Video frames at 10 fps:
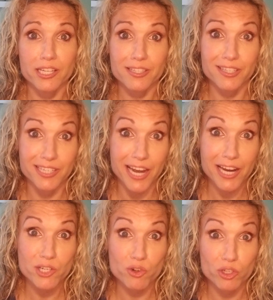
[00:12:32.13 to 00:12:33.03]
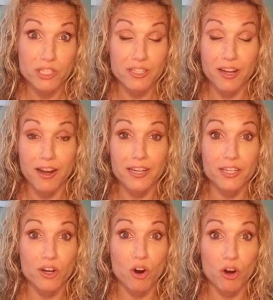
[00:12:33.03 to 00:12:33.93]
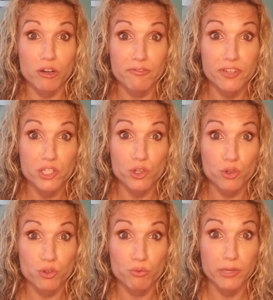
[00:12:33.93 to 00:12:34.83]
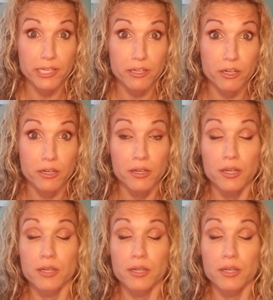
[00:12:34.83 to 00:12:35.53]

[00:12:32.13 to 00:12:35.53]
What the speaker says: It's natural. It's not an artificial sweetener.